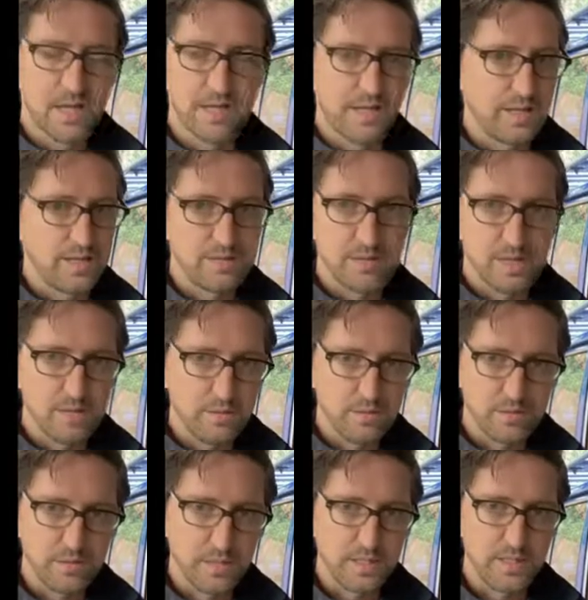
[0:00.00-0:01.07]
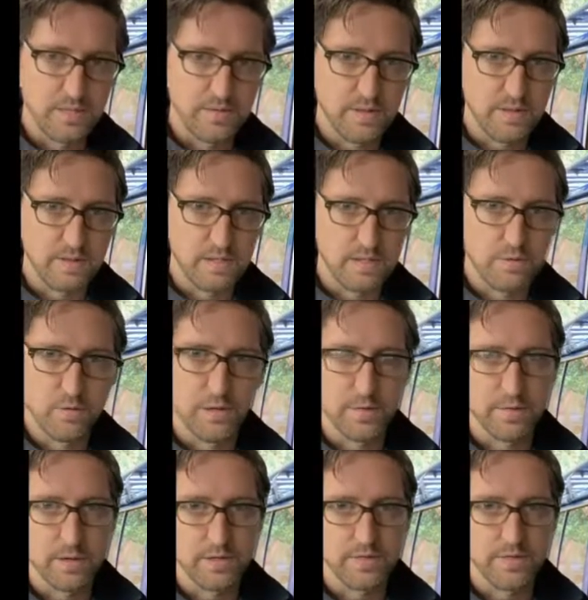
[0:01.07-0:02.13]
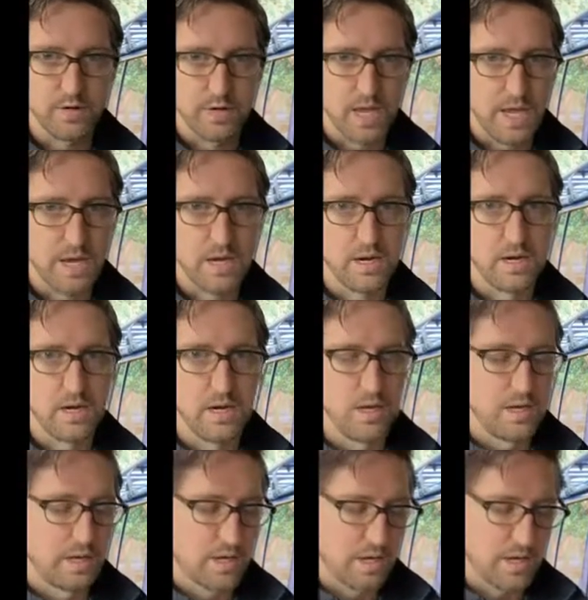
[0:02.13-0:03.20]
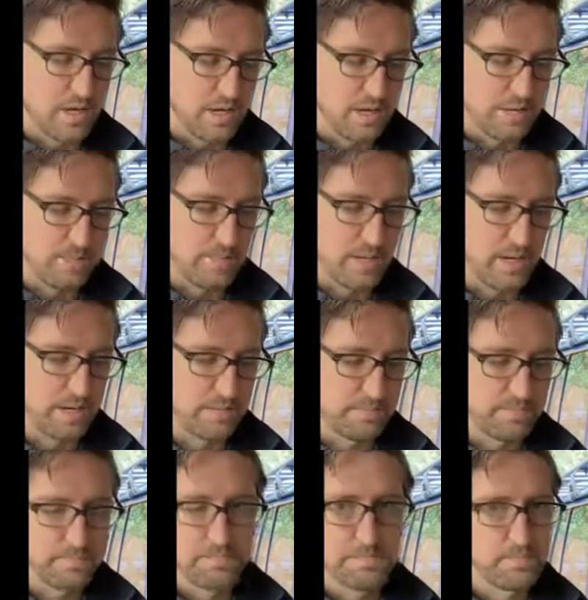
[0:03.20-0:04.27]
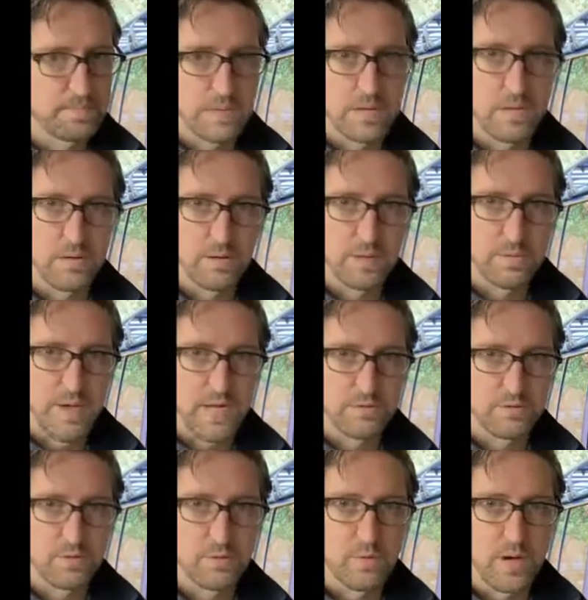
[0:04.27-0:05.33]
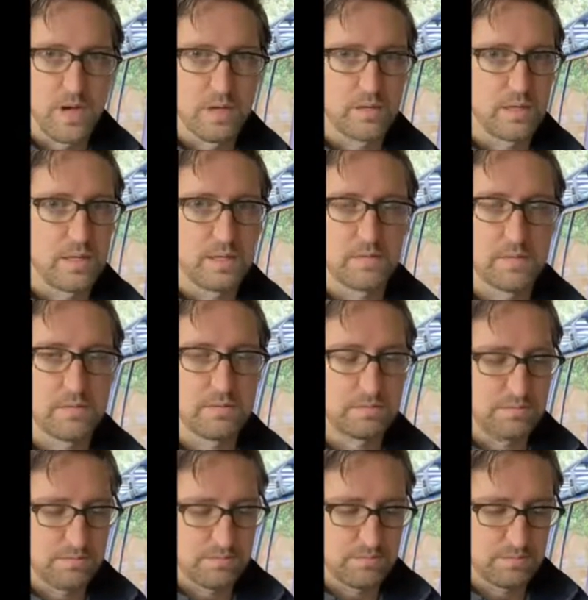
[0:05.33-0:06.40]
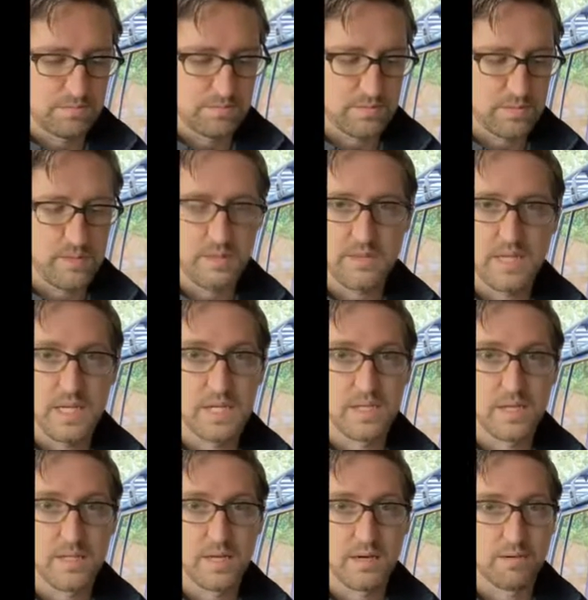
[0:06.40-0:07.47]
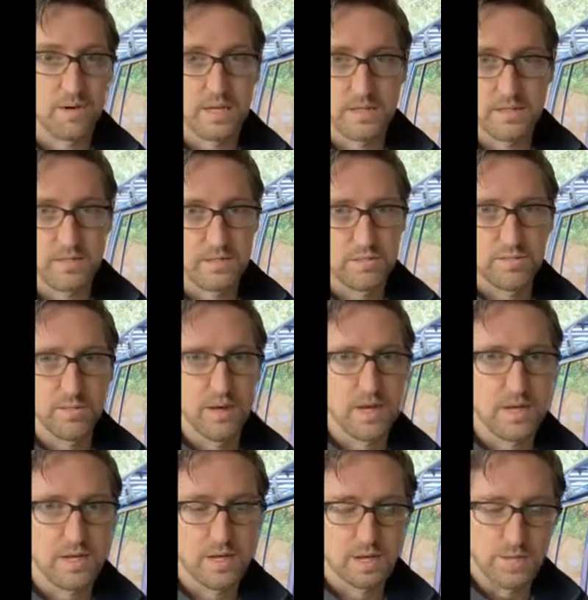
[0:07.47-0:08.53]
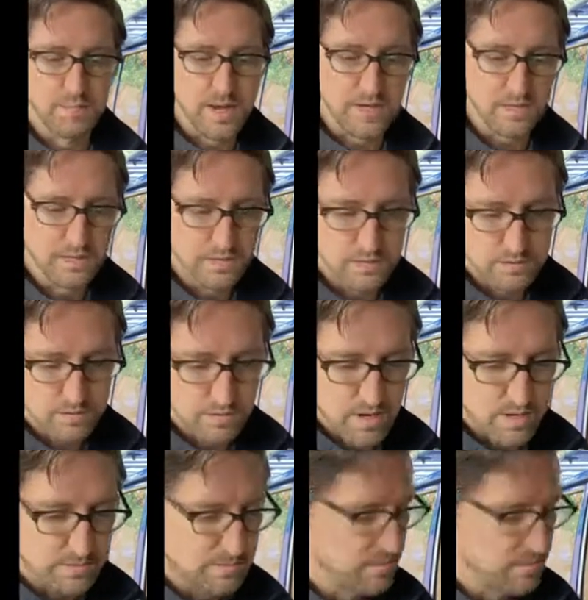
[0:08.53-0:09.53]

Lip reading: It's not too expensive. I think it's like 20 bucks for a can. But it matched really well. It's the easy thing, right? It's just spray, it matches, it's great.